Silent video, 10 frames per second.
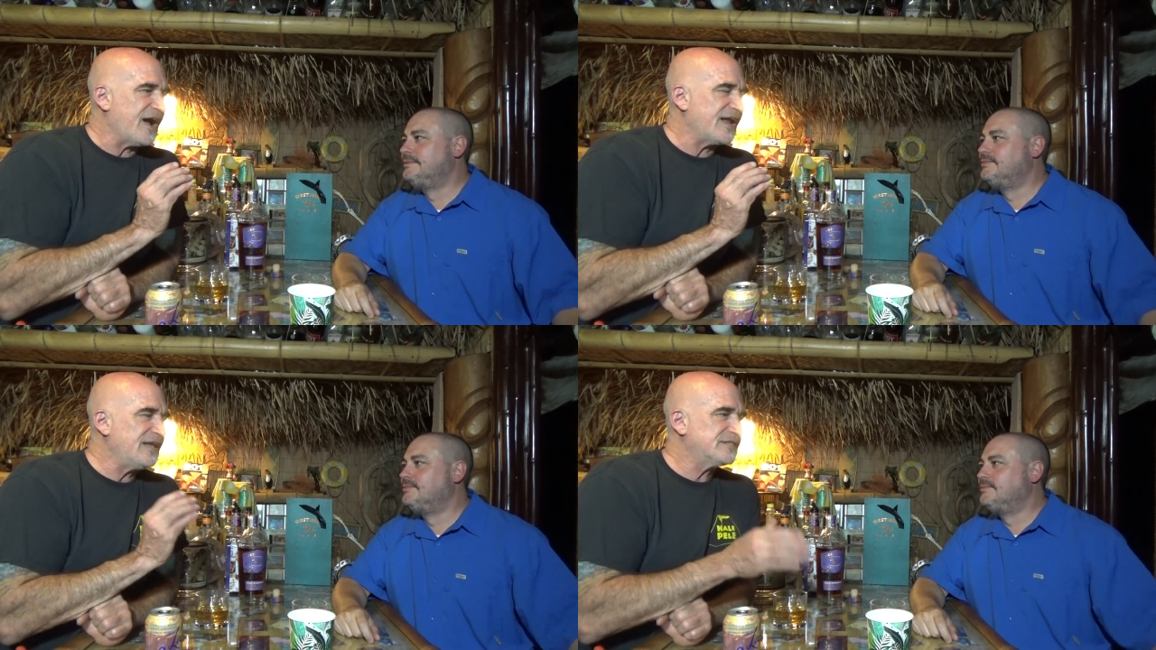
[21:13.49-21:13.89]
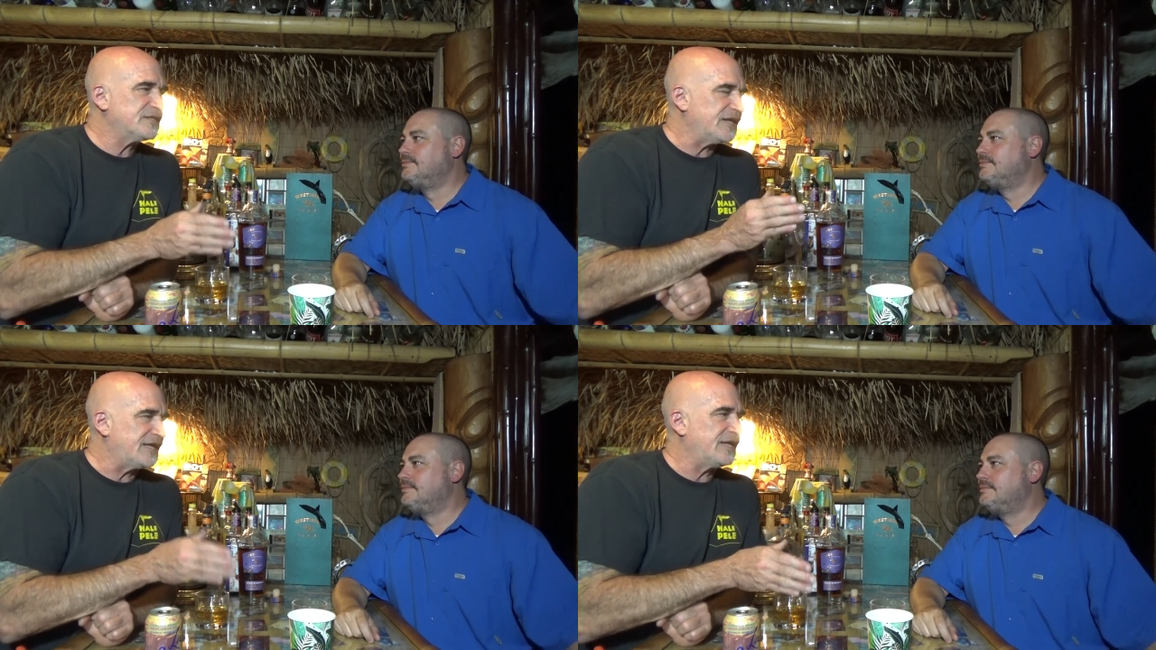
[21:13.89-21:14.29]
Speaker 1: I
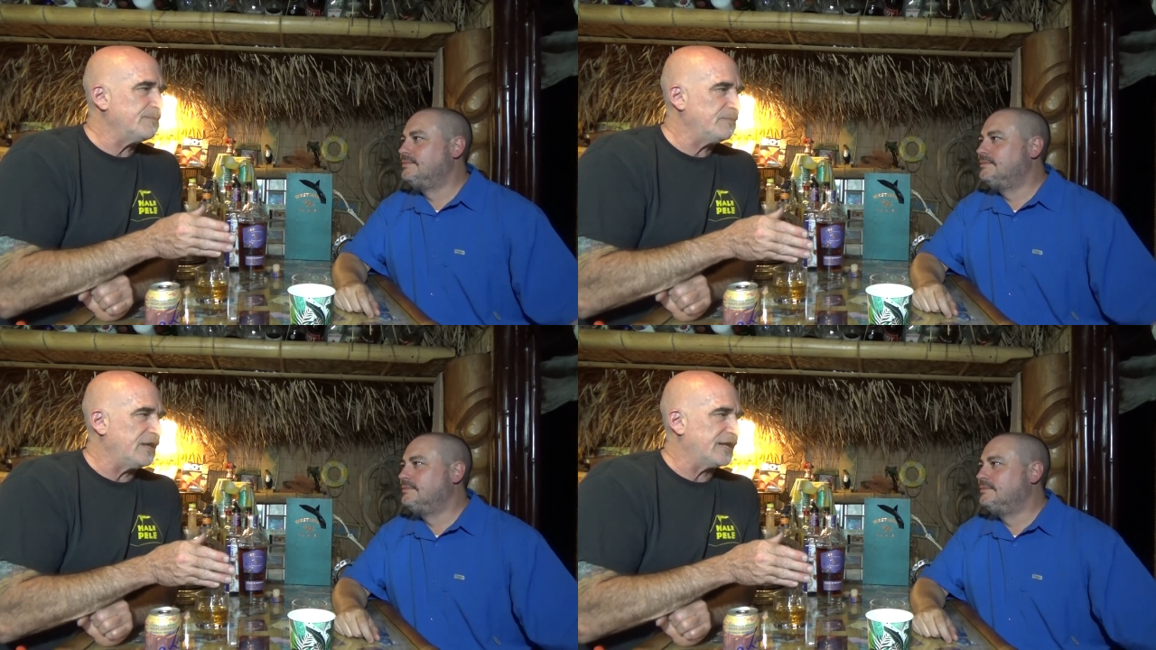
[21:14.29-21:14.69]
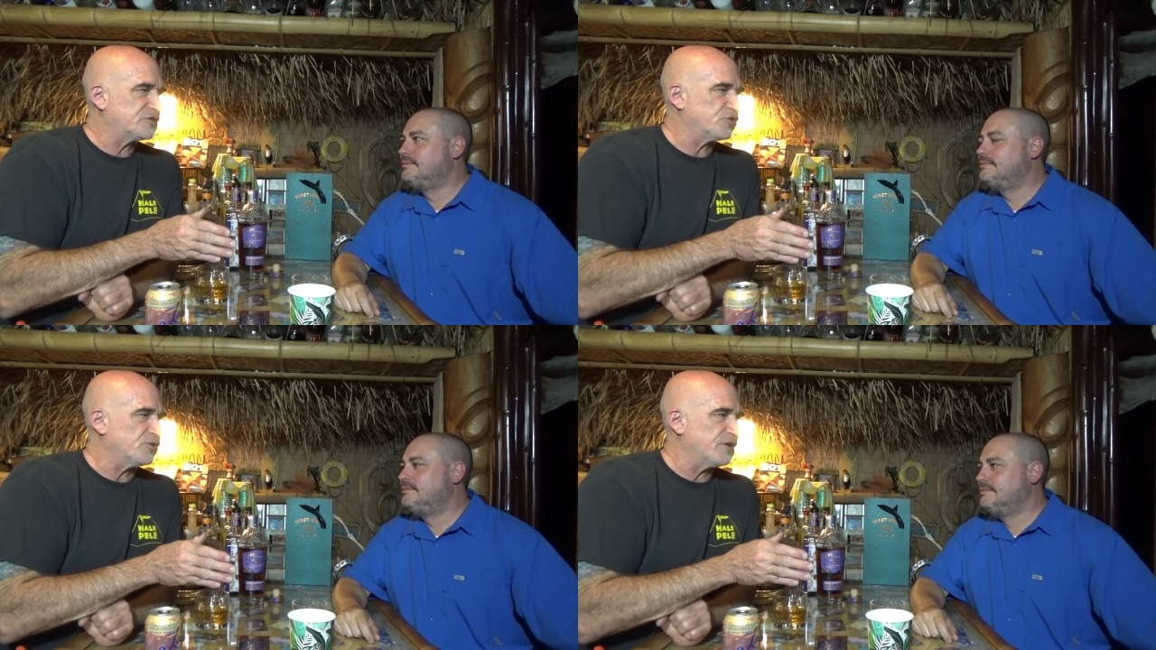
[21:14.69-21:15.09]
listened to him
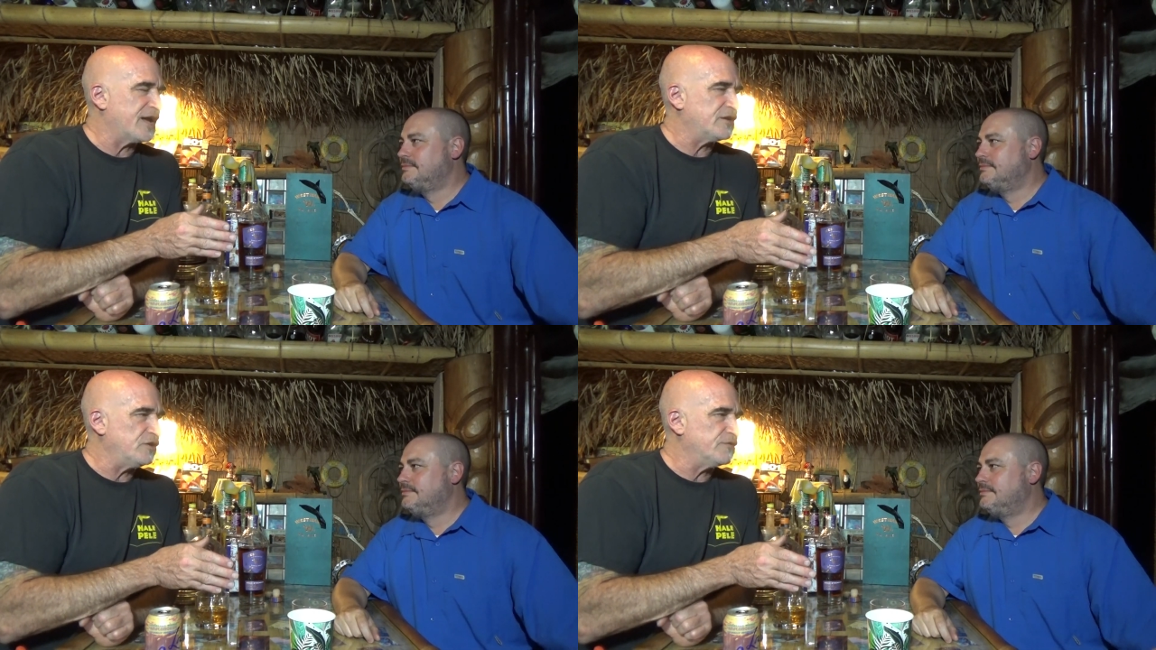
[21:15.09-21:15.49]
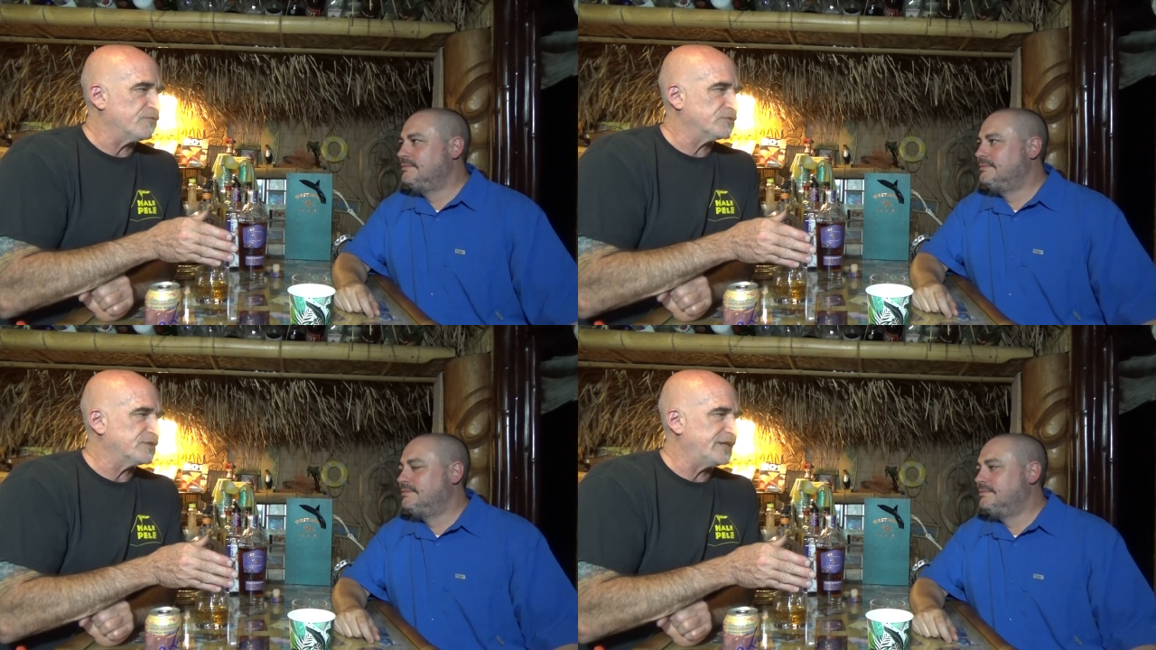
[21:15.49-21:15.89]
lecture at a
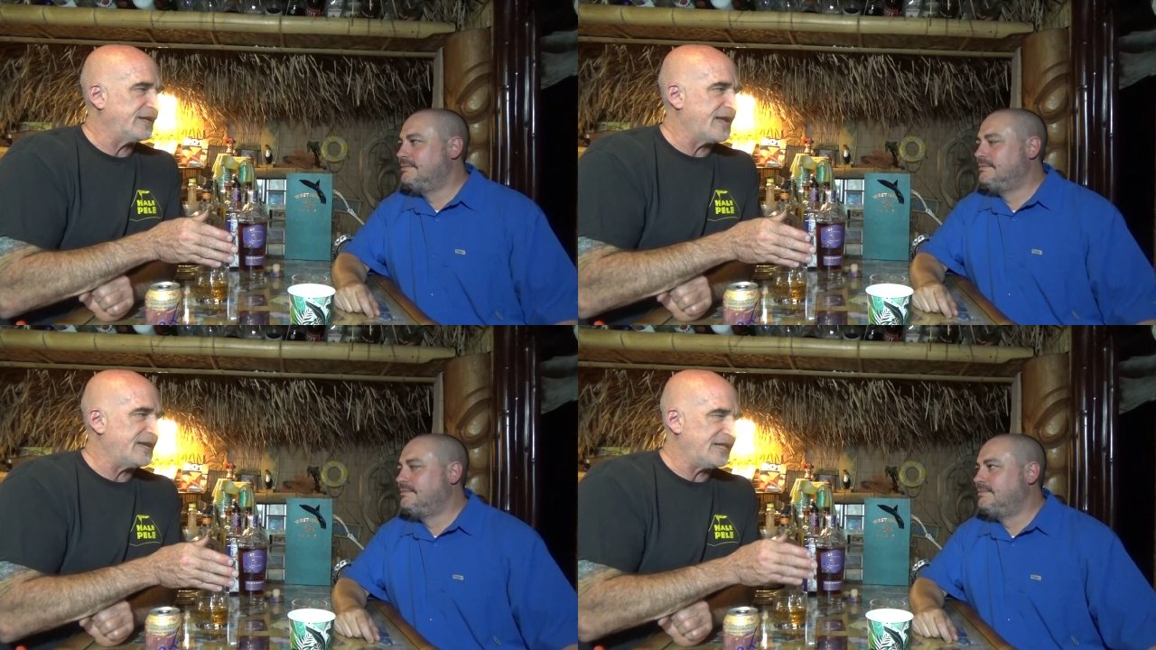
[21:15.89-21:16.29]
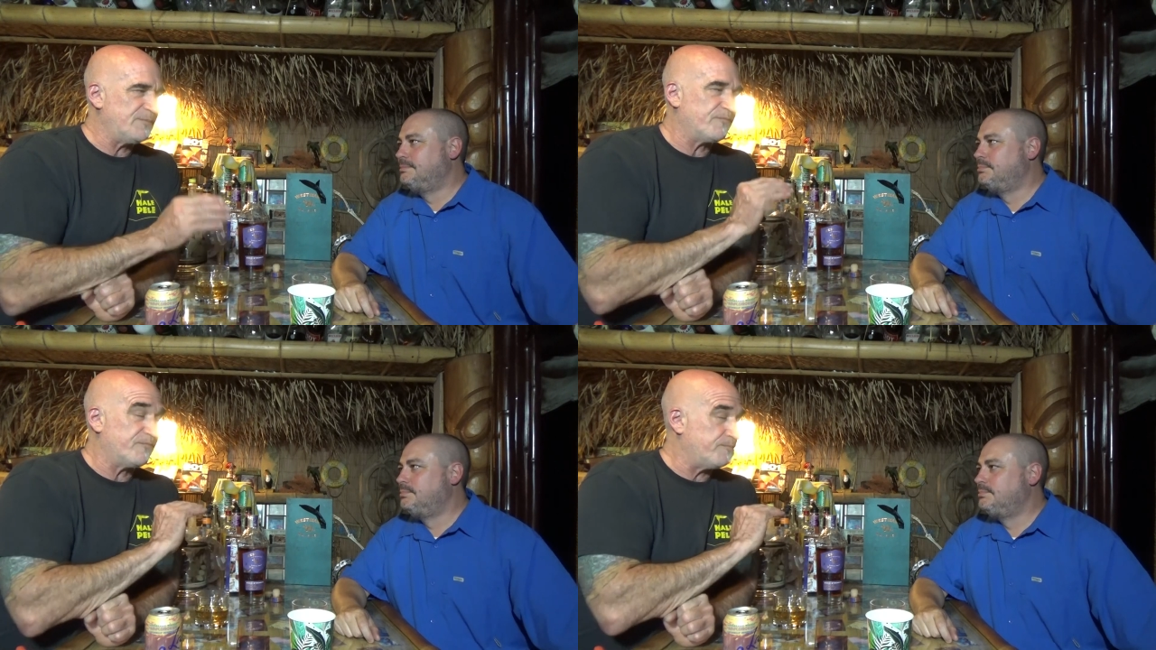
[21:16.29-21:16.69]
university, and he